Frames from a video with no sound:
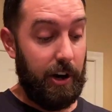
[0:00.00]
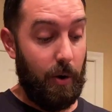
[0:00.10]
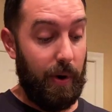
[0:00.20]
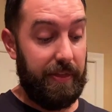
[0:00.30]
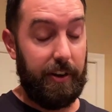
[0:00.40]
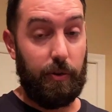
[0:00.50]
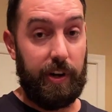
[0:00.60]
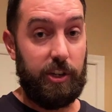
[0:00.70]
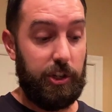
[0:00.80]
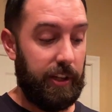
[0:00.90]
with the green
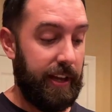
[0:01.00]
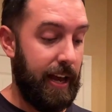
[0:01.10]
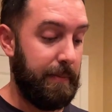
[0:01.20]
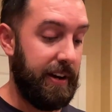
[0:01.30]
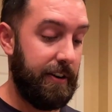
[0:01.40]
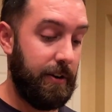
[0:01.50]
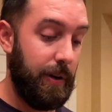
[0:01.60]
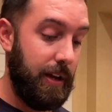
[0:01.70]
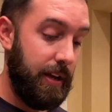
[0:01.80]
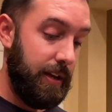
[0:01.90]
chili habanero.
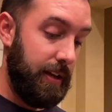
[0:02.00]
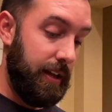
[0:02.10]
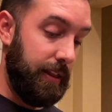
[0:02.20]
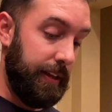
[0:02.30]
A little